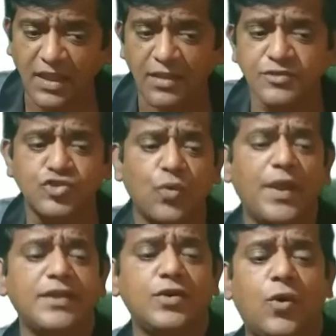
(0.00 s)
So
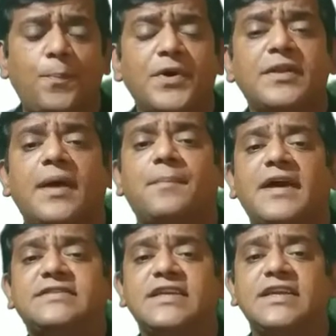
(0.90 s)
when you open a
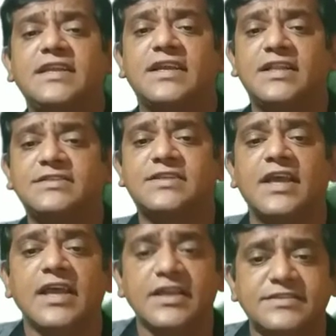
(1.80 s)
materials,
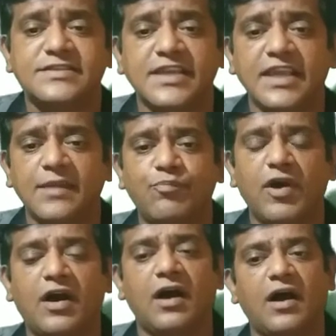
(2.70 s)
see
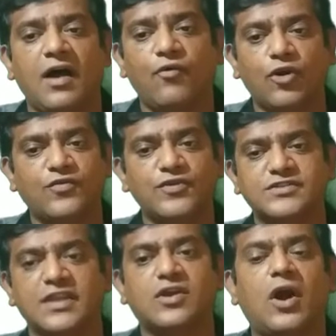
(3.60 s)
what was
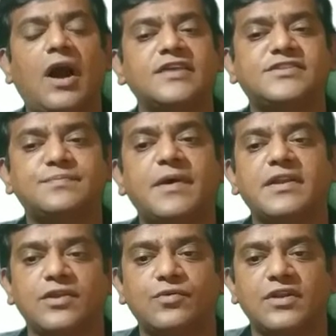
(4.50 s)
the cost per
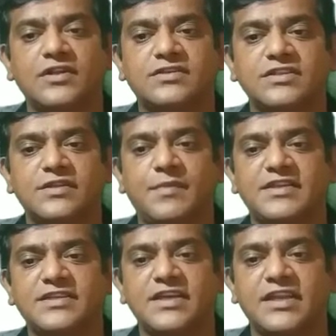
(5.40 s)
unit in the
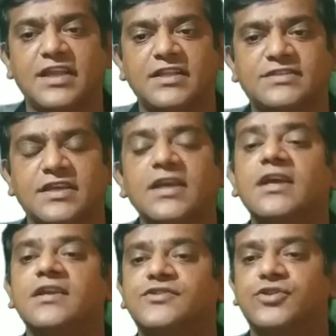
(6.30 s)
materials.
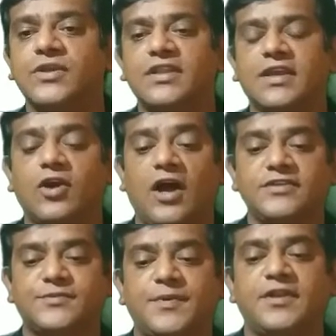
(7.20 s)
So in the
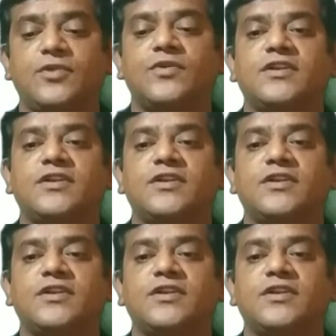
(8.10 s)
cost per unit,